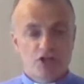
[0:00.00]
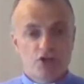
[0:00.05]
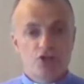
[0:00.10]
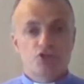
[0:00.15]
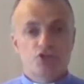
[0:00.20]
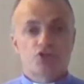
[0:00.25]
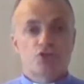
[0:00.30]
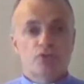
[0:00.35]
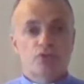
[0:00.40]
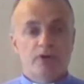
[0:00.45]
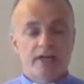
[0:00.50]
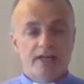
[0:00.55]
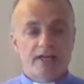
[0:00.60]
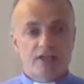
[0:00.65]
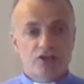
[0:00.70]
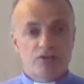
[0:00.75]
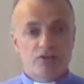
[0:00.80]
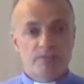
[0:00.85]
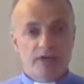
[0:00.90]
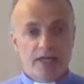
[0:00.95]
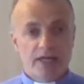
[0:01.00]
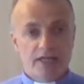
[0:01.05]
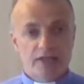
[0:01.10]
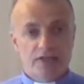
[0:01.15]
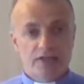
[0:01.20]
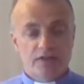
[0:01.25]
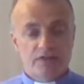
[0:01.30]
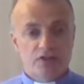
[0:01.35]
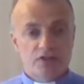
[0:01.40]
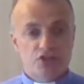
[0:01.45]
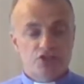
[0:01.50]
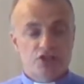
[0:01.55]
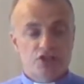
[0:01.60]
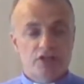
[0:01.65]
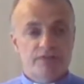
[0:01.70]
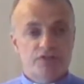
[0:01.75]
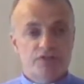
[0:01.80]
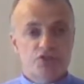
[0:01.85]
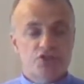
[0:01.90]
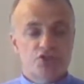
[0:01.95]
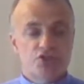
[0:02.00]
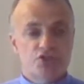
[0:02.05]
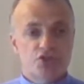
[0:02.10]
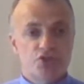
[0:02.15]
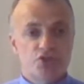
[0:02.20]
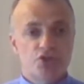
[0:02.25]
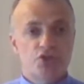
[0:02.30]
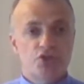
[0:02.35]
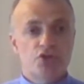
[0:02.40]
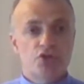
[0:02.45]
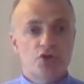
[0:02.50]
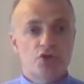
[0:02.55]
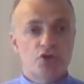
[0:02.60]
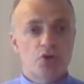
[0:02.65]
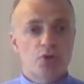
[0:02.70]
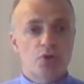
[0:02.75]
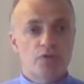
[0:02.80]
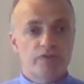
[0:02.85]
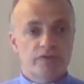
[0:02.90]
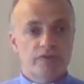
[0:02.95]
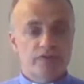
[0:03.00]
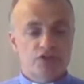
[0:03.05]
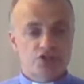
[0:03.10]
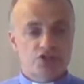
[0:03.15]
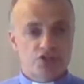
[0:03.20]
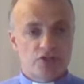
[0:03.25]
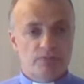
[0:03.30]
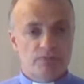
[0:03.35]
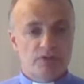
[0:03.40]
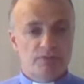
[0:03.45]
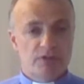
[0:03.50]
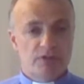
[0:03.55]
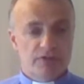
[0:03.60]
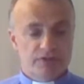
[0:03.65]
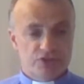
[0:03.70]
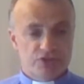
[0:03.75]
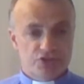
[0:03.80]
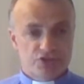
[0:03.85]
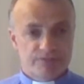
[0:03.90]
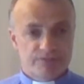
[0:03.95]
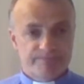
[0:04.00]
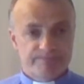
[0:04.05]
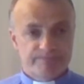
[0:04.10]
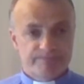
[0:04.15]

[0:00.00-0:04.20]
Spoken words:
So I commend the services to you over the summer months.